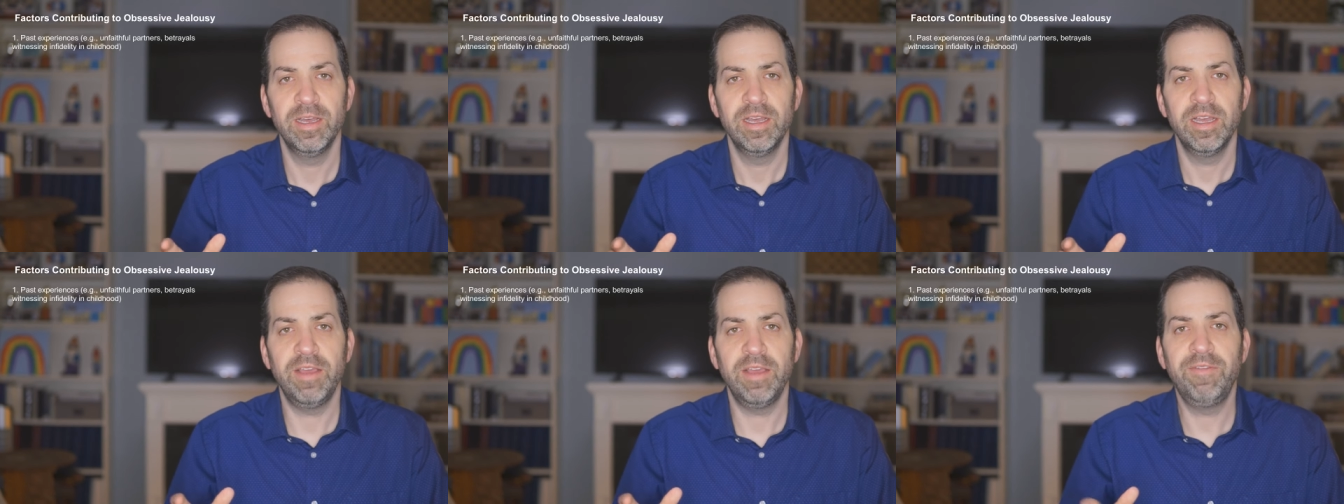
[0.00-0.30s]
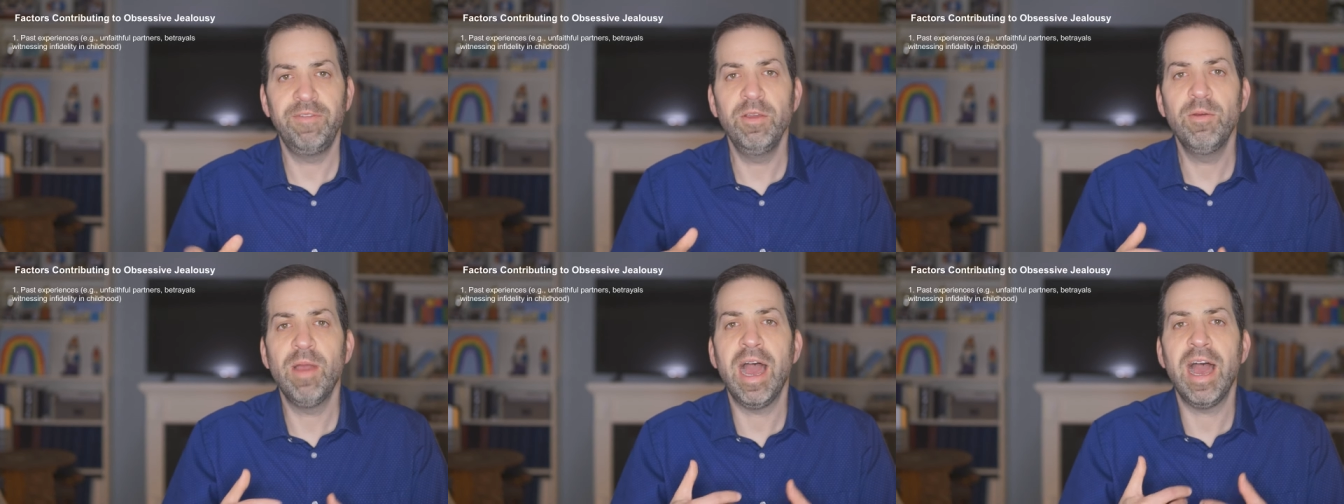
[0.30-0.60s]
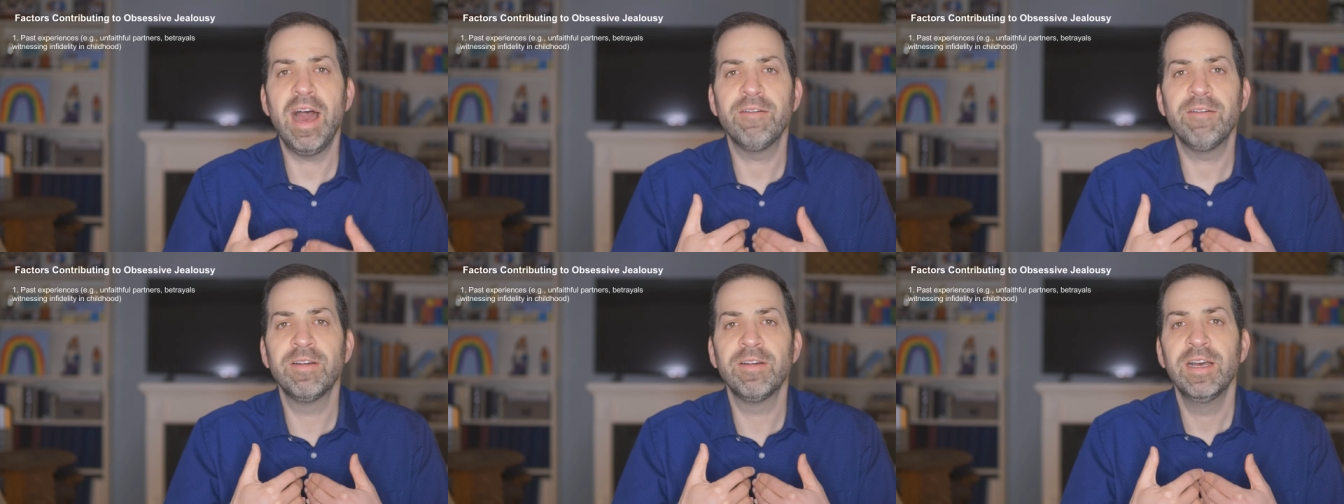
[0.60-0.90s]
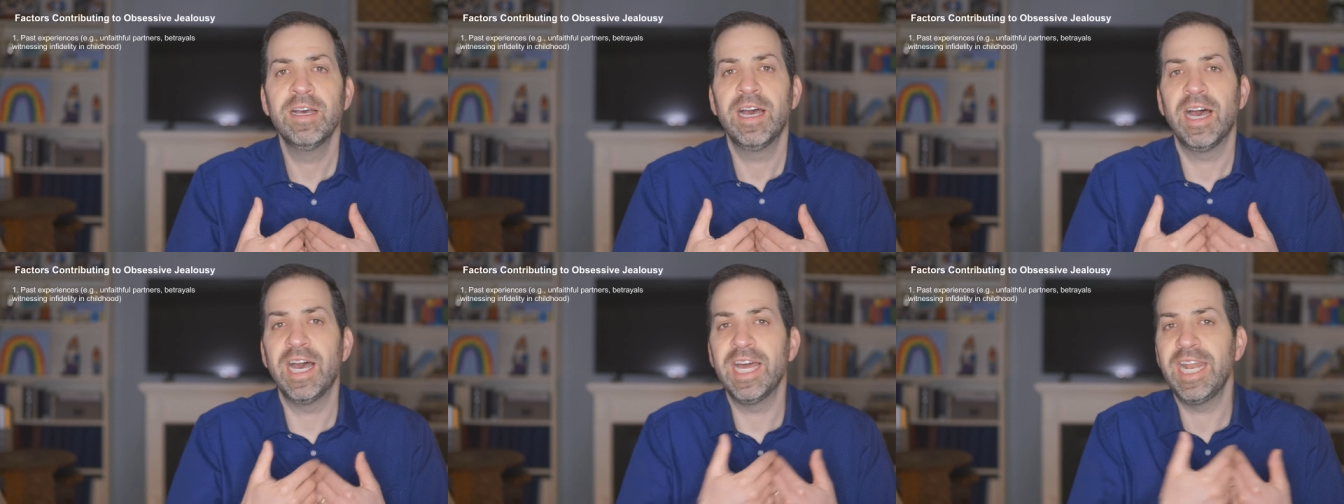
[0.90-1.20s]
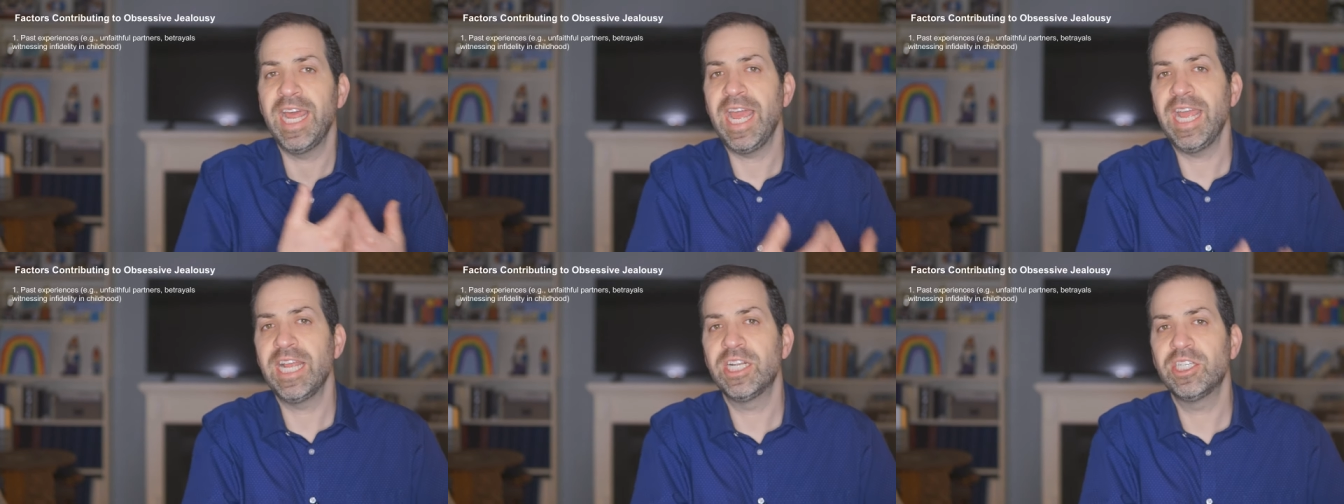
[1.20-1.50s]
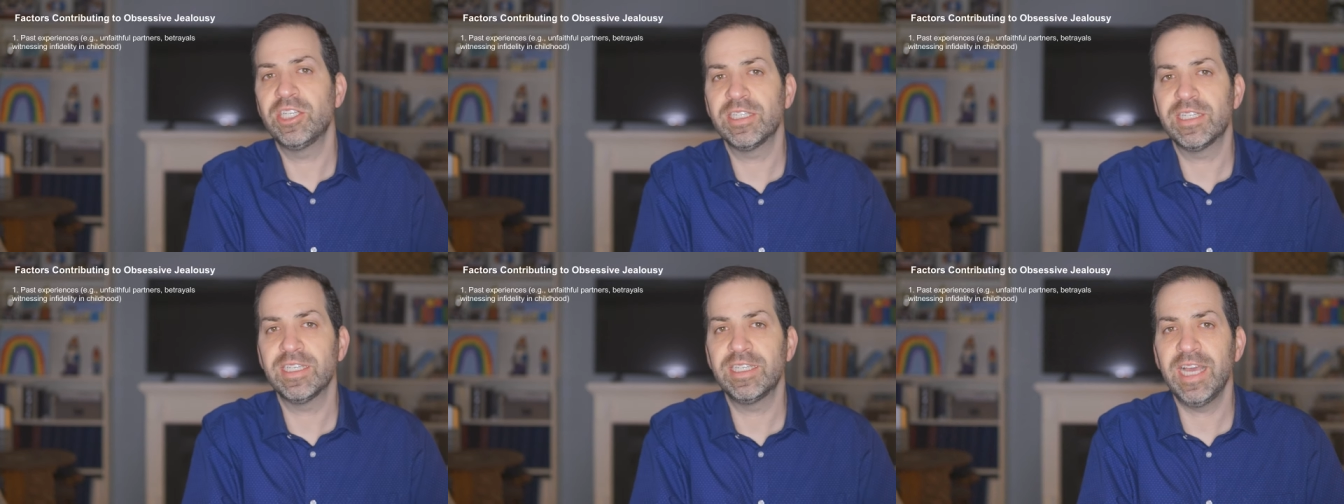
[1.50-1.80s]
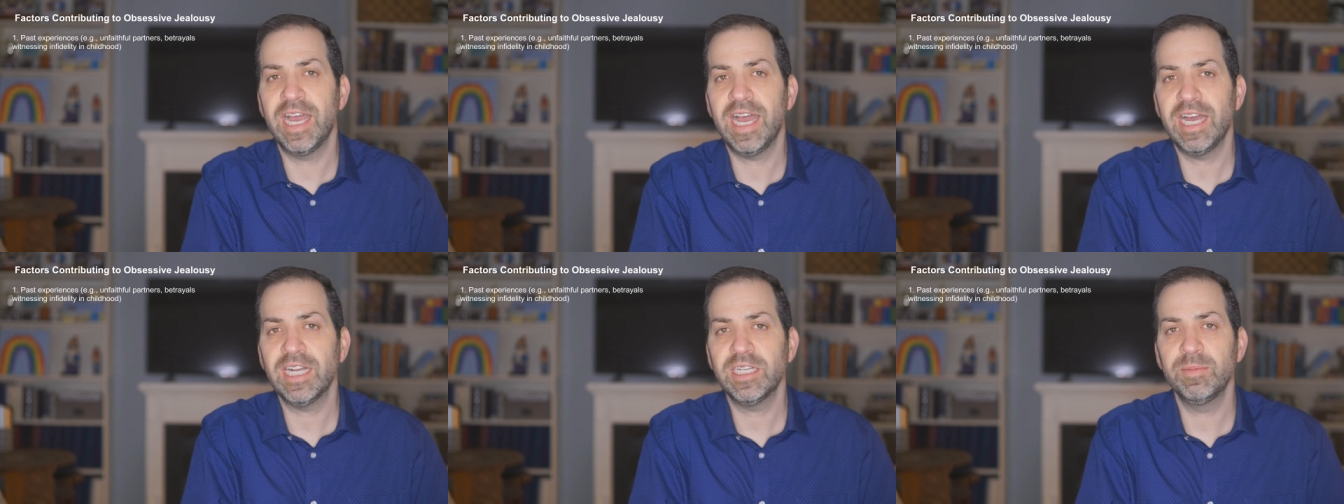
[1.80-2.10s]
if you have an anxious
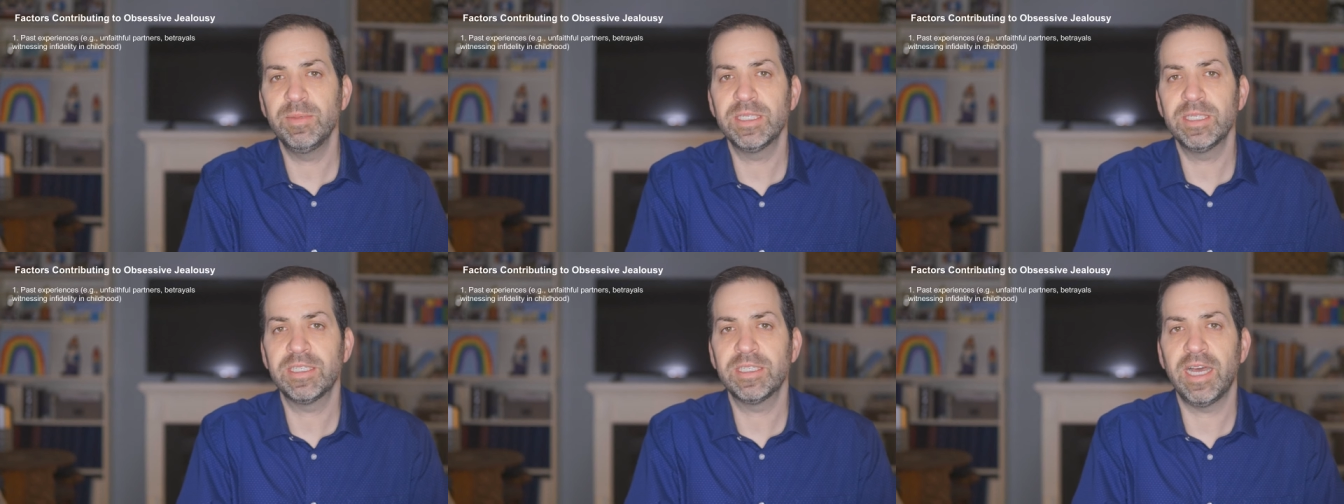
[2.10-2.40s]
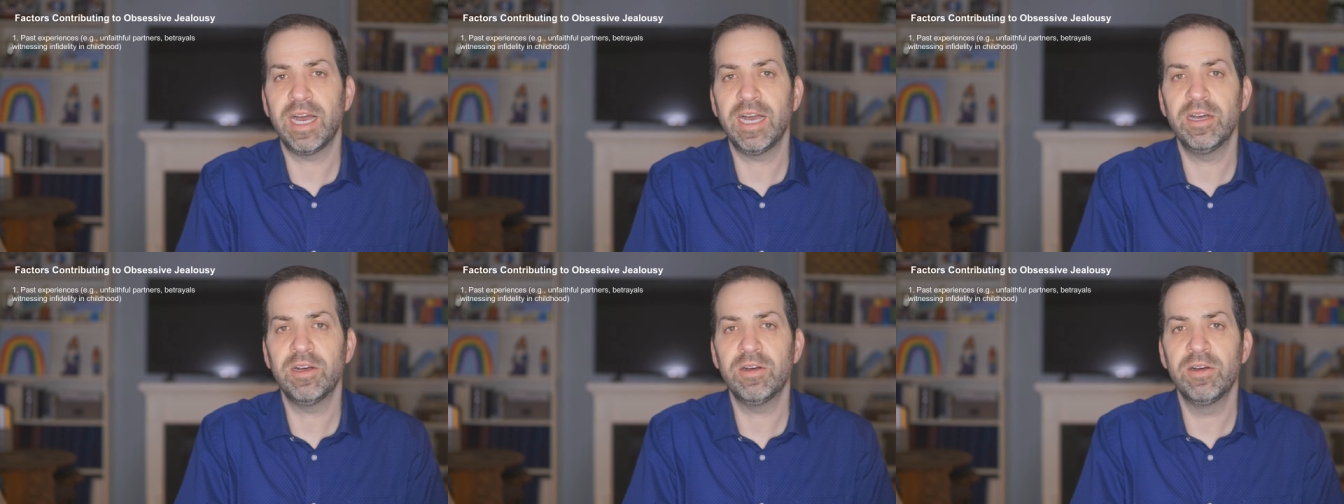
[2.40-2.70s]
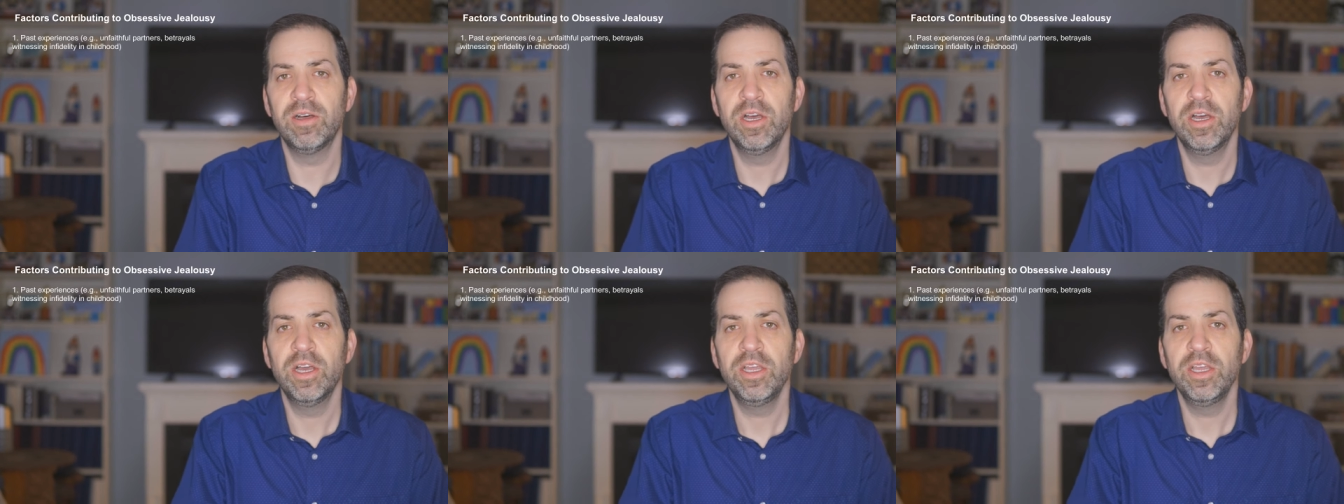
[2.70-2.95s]
attachment style,